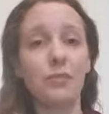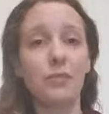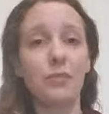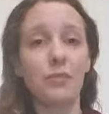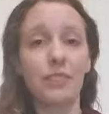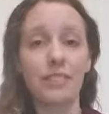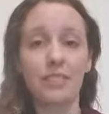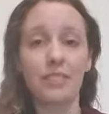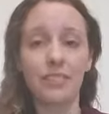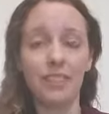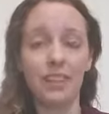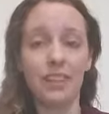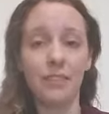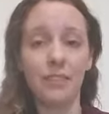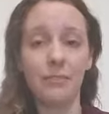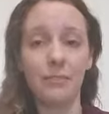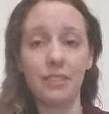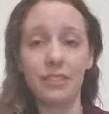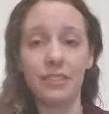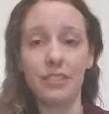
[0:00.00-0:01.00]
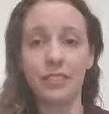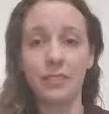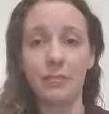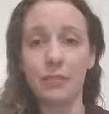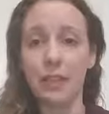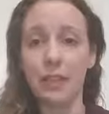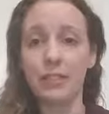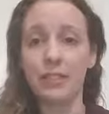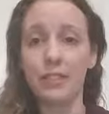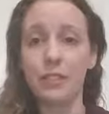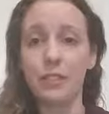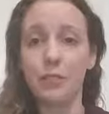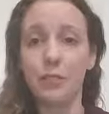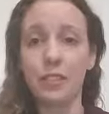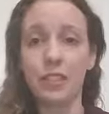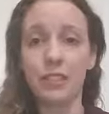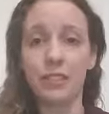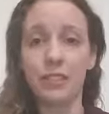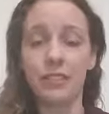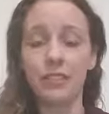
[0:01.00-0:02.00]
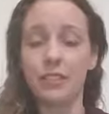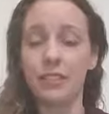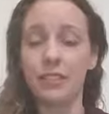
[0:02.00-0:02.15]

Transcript: please message me.